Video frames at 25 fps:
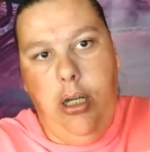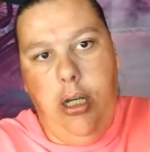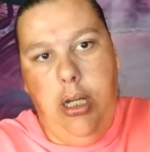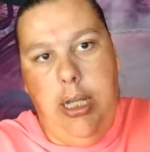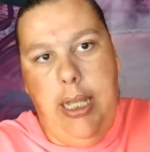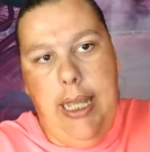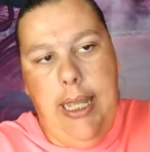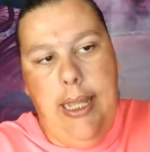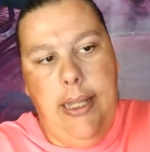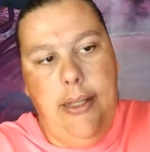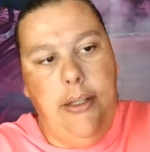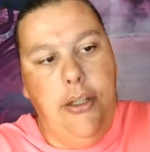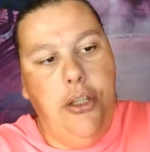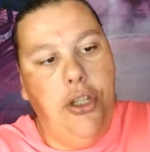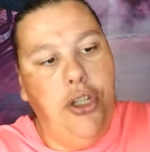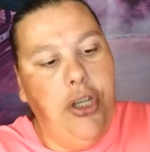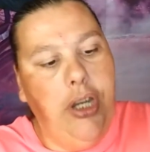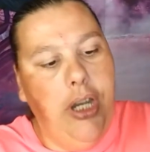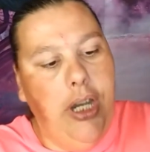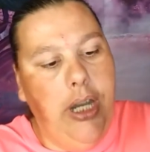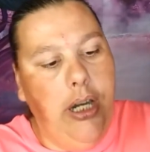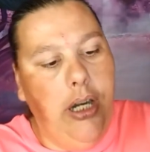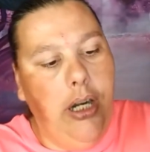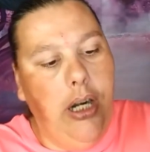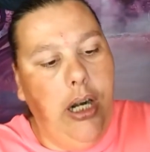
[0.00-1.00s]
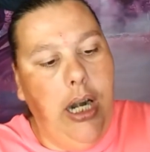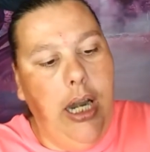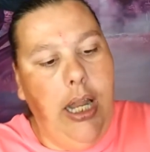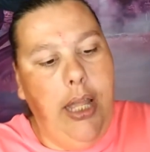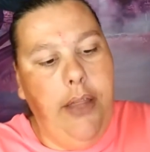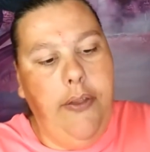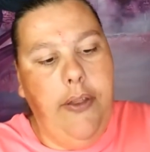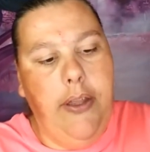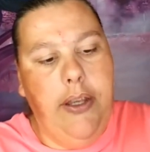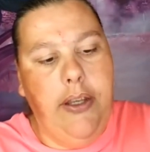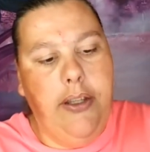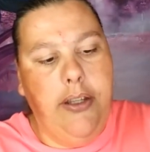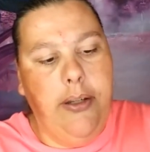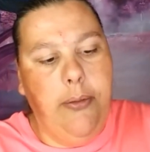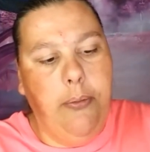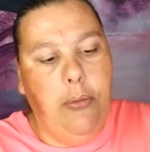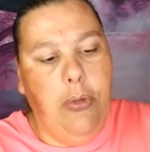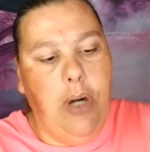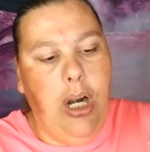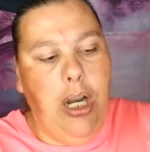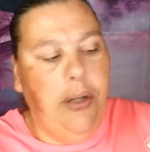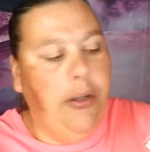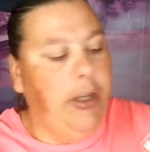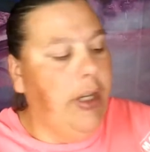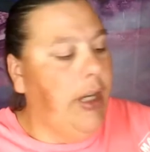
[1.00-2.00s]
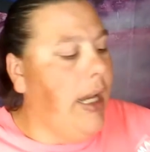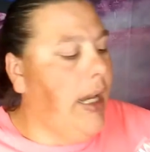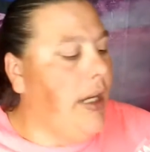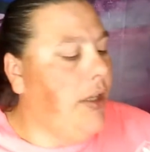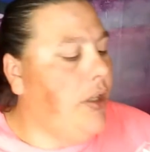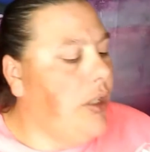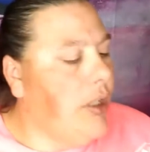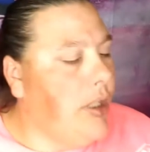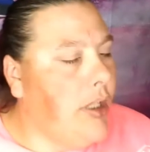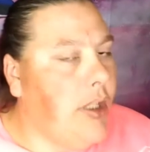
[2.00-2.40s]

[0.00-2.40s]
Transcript: edge here and then some rounded edges.